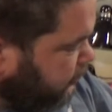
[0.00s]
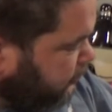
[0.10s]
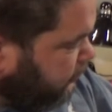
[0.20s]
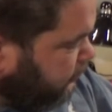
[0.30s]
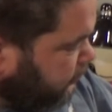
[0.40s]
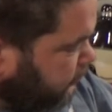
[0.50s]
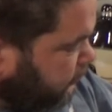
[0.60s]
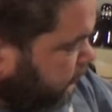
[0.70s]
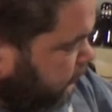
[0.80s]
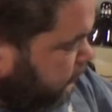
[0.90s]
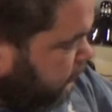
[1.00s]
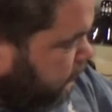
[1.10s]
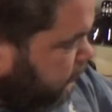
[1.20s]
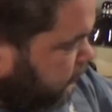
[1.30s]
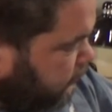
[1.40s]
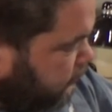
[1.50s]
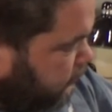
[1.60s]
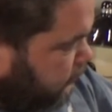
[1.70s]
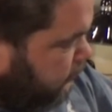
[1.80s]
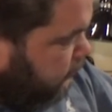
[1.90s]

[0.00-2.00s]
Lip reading: Nobody speaks.